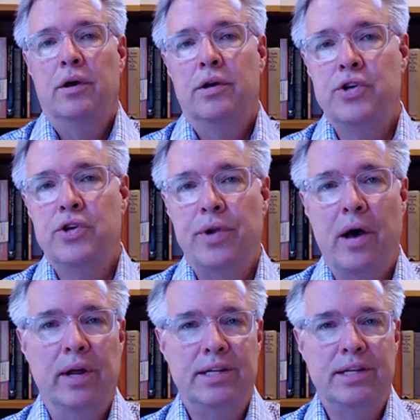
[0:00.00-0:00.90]
So
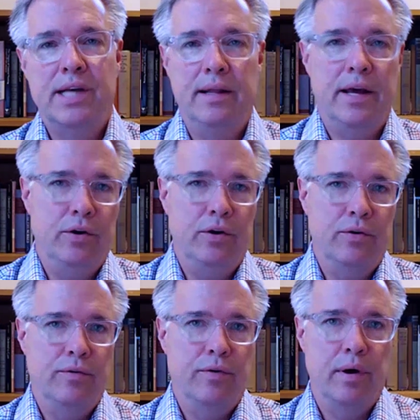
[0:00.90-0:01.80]
now let's say that
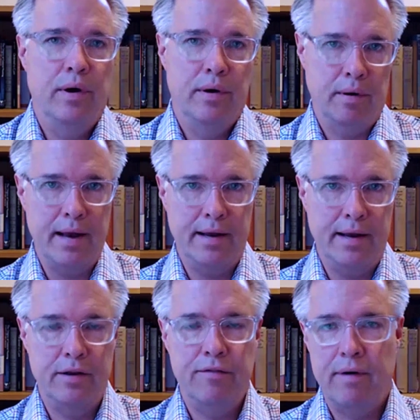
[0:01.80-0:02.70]
you've
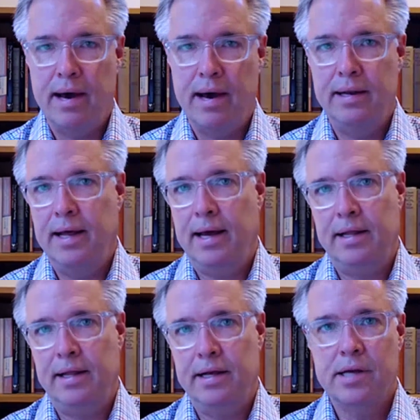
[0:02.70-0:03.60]
identified
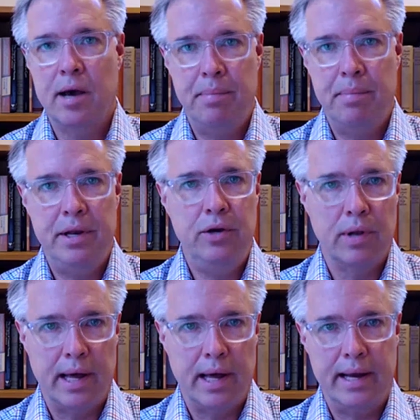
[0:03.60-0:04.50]
that this company
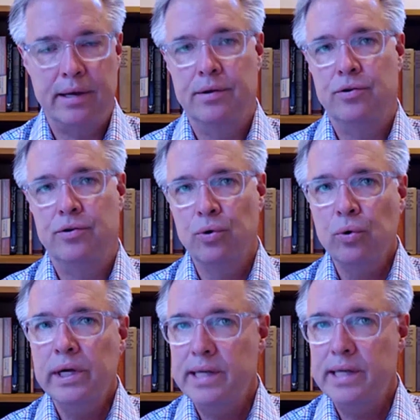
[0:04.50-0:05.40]
you liked
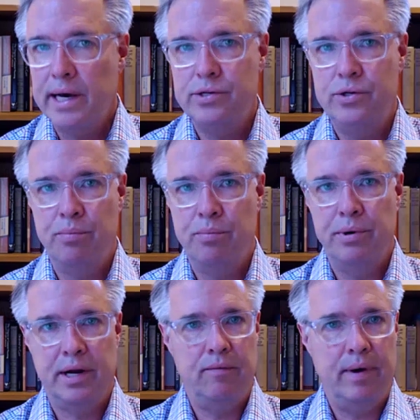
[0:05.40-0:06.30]
truly does do
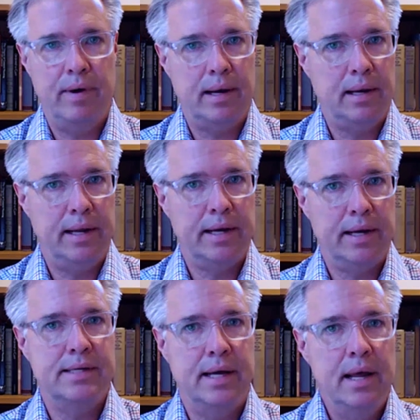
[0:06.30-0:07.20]
predictive
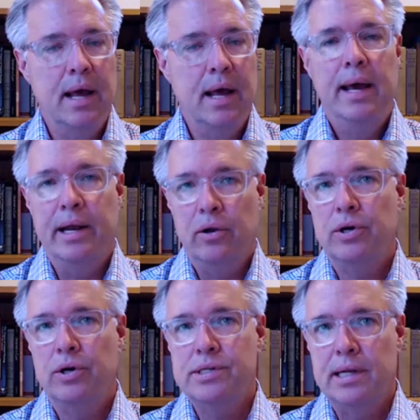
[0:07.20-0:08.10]
analytics, and it
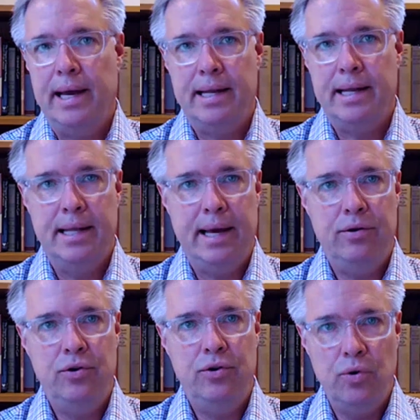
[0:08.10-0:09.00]
looks like they
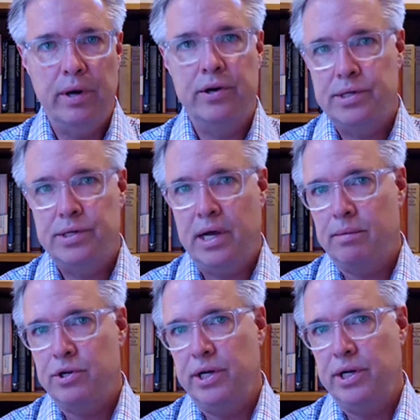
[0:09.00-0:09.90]
do
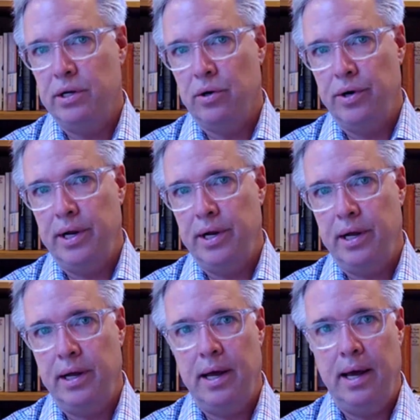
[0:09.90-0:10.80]
understand machine
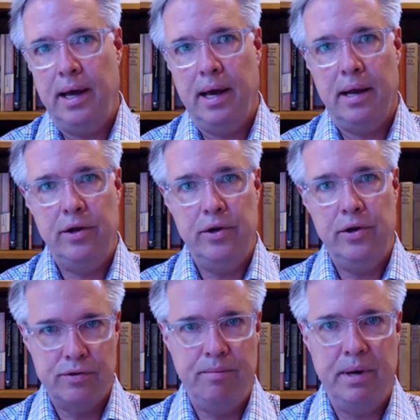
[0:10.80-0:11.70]
learning and
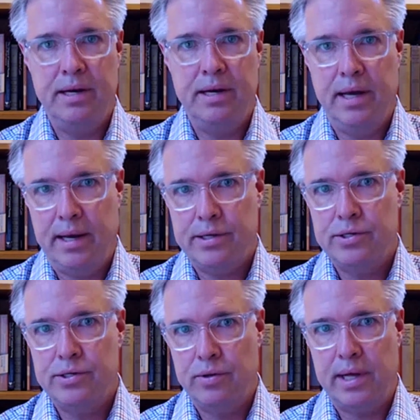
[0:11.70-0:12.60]
use of big data
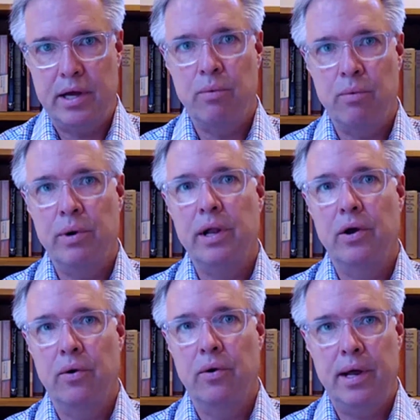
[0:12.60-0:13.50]
so that they're
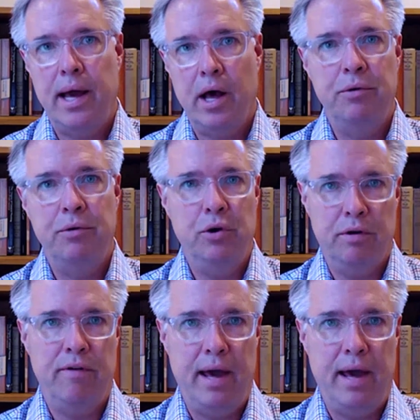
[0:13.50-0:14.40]
really going to help you
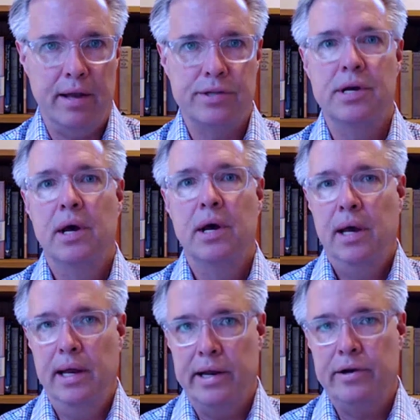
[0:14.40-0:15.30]
advance
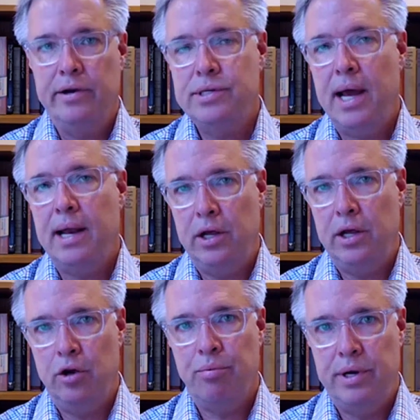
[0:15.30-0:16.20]
in
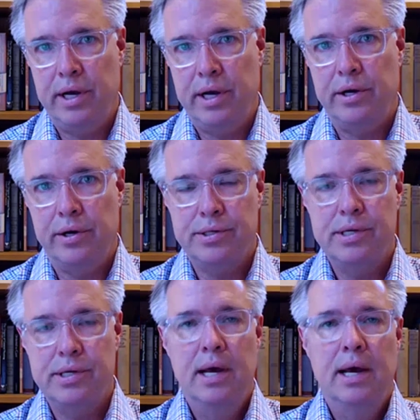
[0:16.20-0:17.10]
understanding your
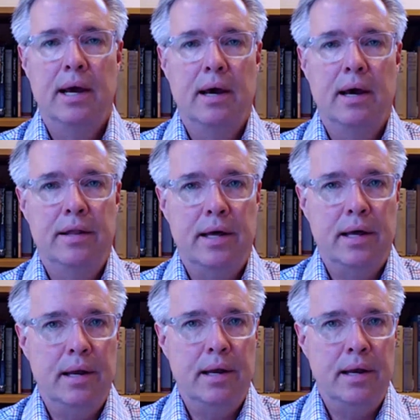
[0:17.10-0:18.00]
predictors.
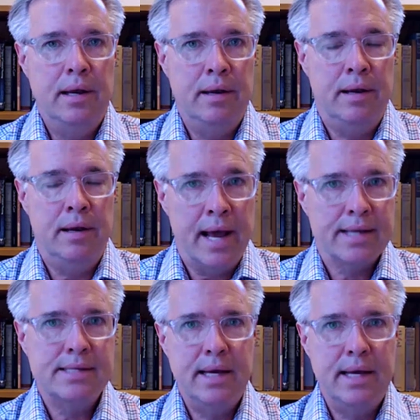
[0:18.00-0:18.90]
The
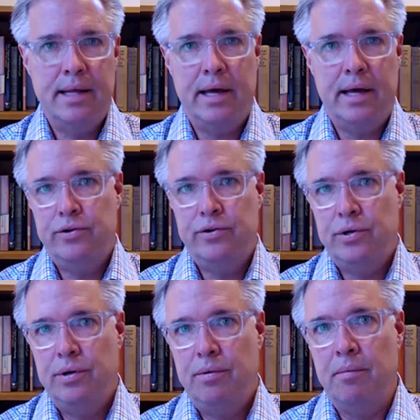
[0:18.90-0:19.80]
next thing that you
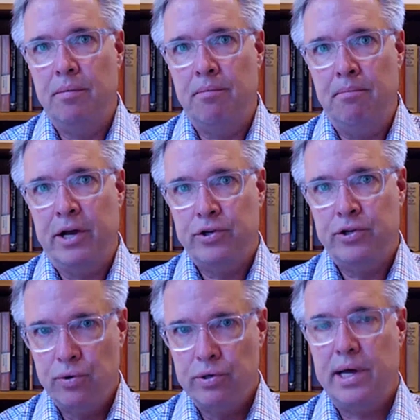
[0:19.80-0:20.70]
should
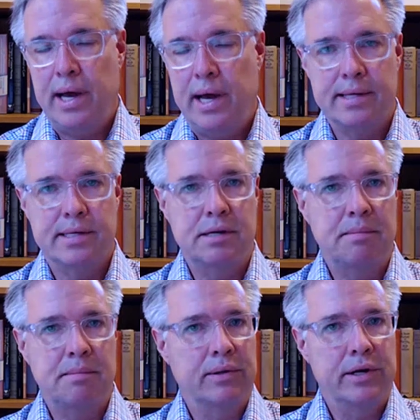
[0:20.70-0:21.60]
make sure to ask
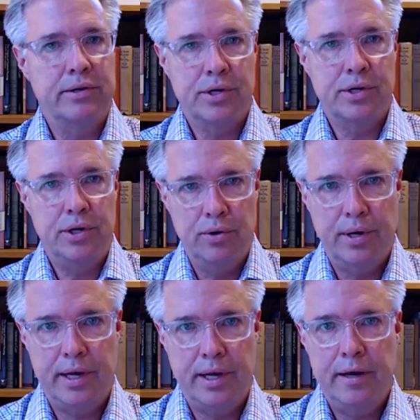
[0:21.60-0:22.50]
is about their
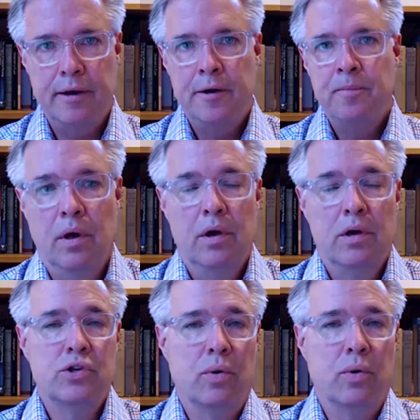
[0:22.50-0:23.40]
security.
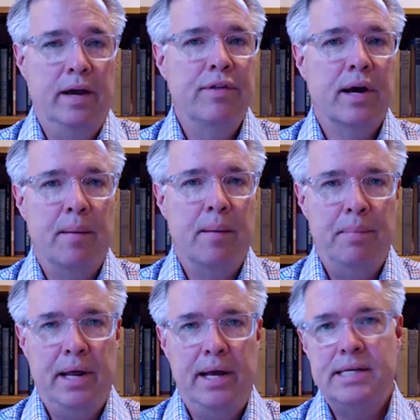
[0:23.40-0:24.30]
So if the
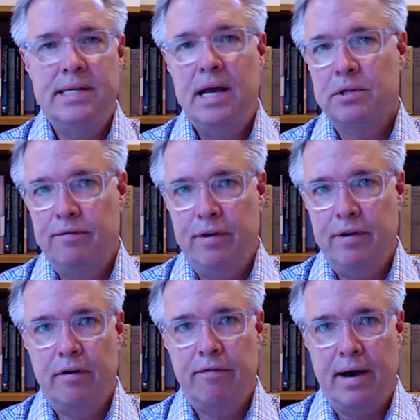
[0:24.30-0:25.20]
company is able to
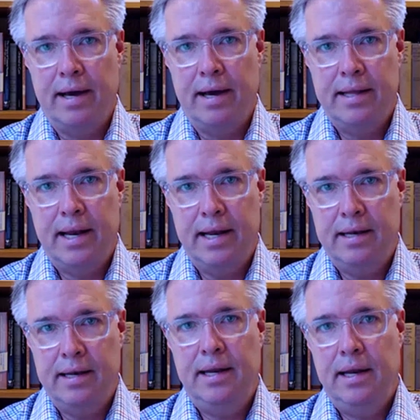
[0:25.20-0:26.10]
verify that
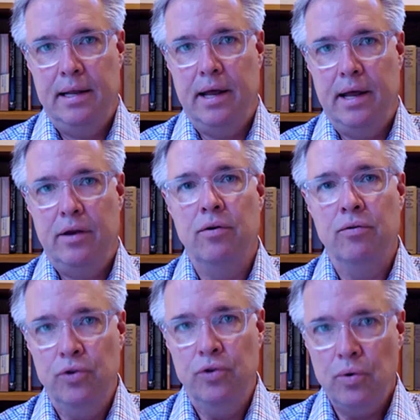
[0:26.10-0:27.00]
indeed they
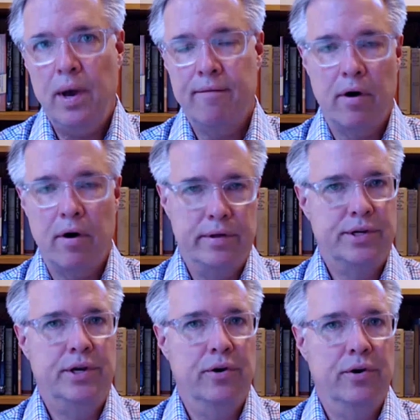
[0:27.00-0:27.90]
do have all these
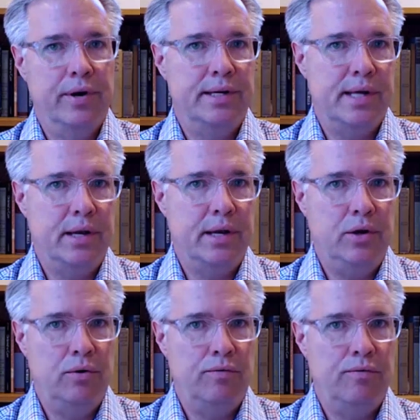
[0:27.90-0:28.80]
securities that
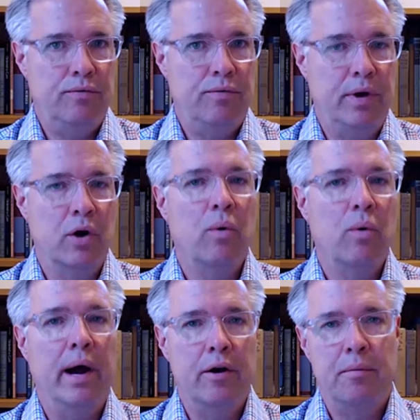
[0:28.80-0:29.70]
you've
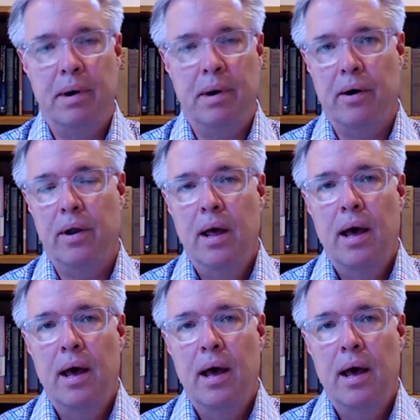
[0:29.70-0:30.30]
inquired about,